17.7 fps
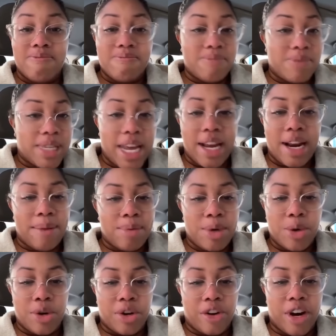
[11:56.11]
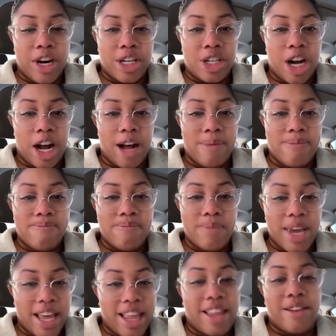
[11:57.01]
saying I'm doing a great job
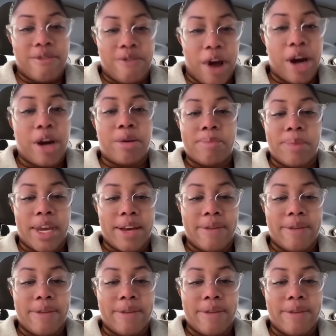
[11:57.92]
and then fired me.